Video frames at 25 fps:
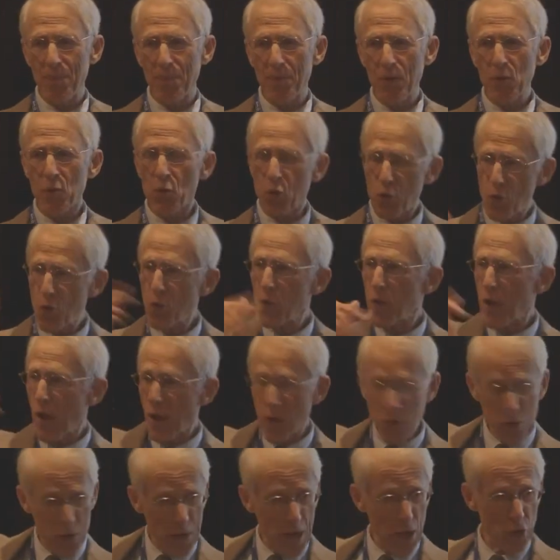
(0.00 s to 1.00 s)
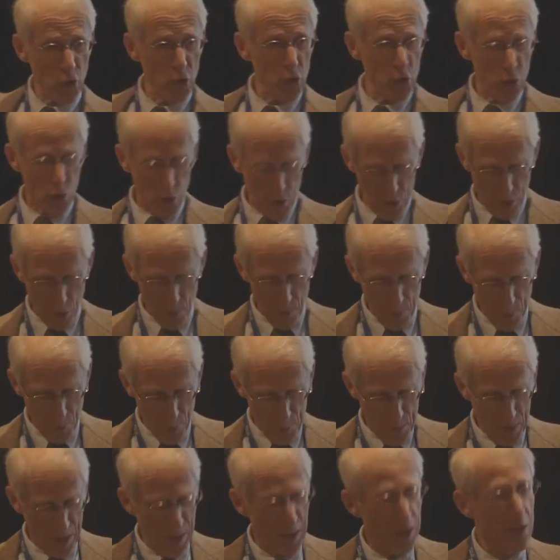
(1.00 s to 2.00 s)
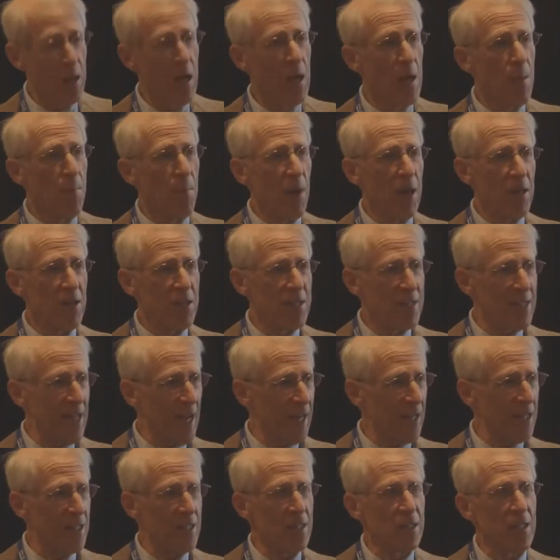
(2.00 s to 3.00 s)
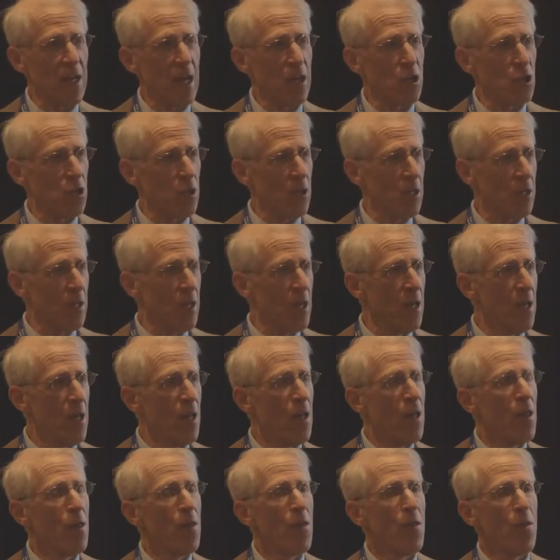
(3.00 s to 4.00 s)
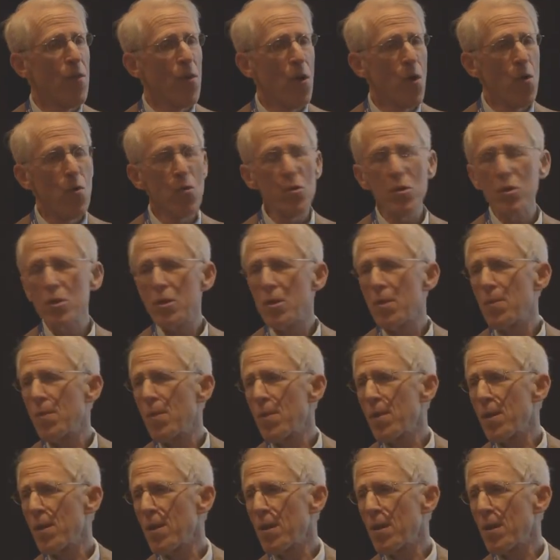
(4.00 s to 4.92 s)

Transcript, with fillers: it was true in other sessions also, but particularly by the second session, those